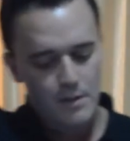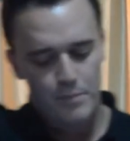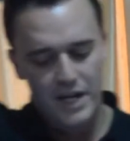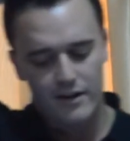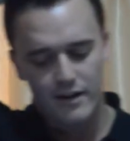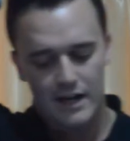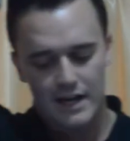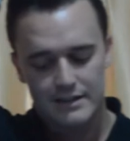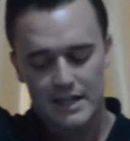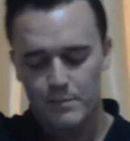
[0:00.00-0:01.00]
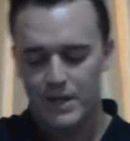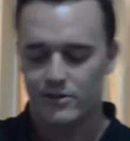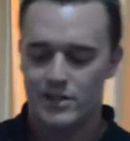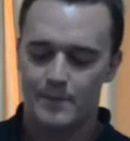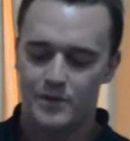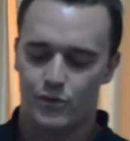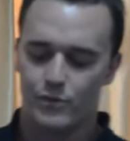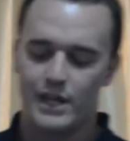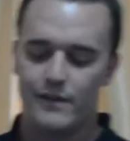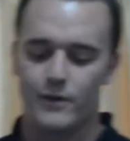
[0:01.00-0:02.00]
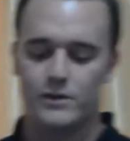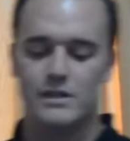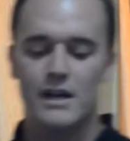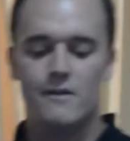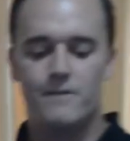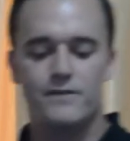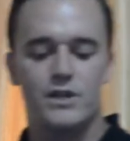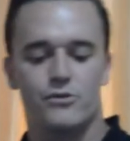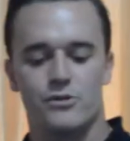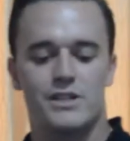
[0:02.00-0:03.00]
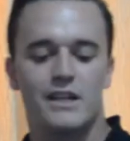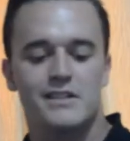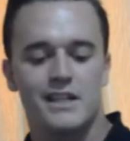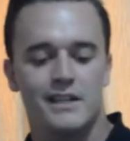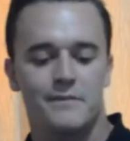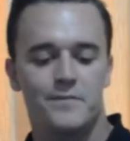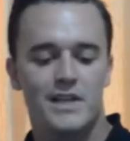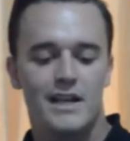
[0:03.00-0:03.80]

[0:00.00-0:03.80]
Peter, uh, 2 Peter chapter 3, verse 15 through 16.